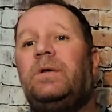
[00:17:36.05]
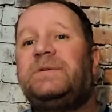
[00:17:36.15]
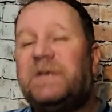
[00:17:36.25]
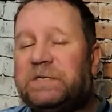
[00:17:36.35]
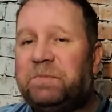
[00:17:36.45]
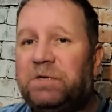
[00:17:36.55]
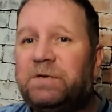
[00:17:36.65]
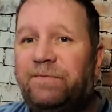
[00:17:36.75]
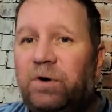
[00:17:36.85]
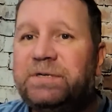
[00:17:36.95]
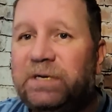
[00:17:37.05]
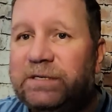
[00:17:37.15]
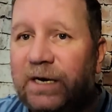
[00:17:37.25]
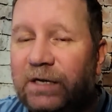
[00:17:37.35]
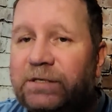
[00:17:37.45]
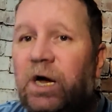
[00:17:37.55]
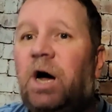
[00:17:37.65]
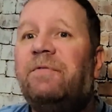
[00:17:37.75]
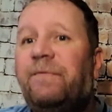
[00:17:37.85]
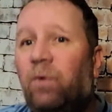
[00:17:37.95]
6 minutes and 46 seconds
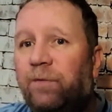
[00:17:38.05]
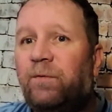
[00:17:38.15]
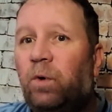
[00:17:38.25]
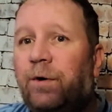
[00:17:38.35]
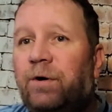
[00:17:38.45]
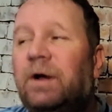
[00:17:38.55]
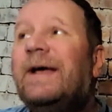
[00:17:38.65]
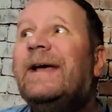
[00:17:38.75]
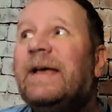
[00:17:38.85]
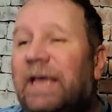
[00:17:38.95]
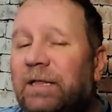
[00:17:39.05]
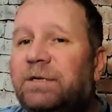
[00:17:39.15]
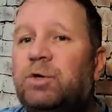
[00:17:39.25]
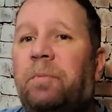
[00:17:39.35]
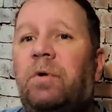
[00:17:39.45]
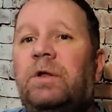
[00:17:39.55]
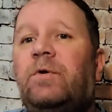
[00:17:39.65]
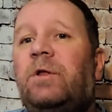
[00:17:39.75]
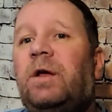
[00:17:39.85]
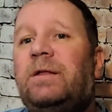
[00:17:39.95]
of the fourth quarter in the Super Bowl in
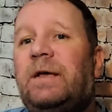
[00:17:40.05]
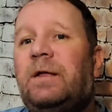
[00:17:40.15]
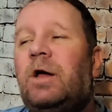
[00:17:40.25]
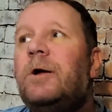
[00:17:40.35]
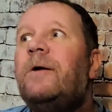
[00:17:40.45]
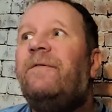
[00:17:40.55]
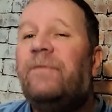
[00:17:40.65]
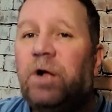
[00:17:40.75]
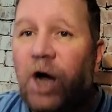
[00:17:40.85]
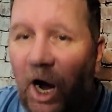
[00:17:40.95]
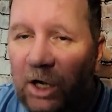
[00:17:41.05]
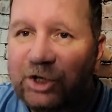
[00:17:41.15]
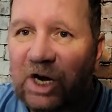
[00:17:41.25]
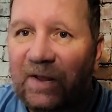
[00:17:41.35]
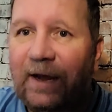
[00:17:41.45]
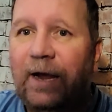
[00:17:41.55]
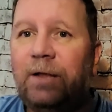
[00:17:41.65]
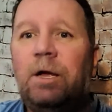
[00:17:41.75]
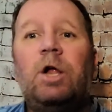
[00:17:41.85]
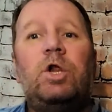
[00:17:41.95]
2019. Kyle
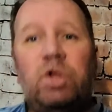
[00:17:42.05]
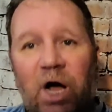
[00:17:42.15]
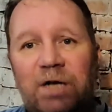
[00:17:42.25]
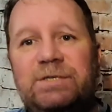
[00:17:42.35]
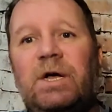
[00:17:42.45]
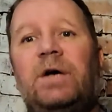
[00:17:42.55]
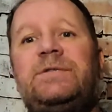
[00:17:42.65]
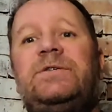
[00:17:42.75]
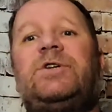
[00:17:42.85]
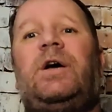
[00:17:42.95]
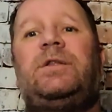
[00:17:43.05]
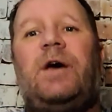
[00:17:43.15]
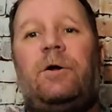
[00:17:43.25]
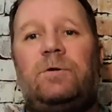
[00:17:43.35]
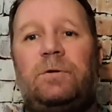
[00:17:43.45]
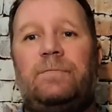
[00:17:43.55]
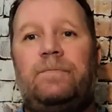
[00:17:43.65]
Shanahan lost us the title.